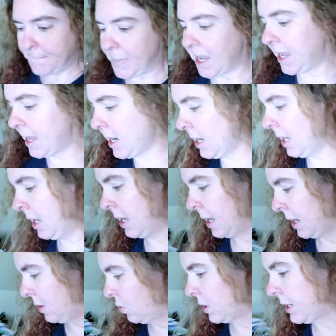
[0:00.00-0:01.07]
But
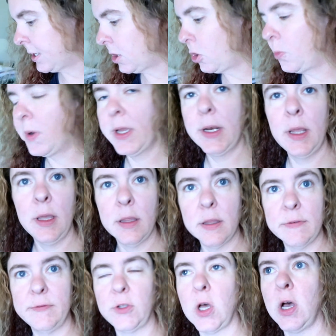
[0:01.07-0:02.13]
I wanted to open
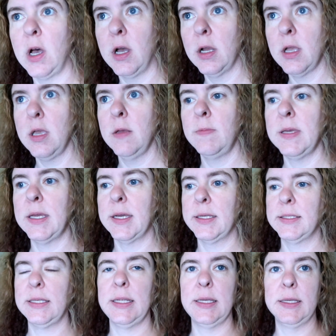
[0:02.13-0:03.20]
the vlog
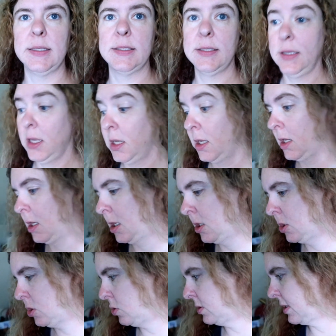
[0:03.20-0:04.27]
because it is
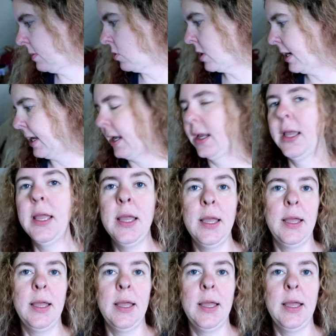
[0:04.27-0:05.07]
Tuesday morning.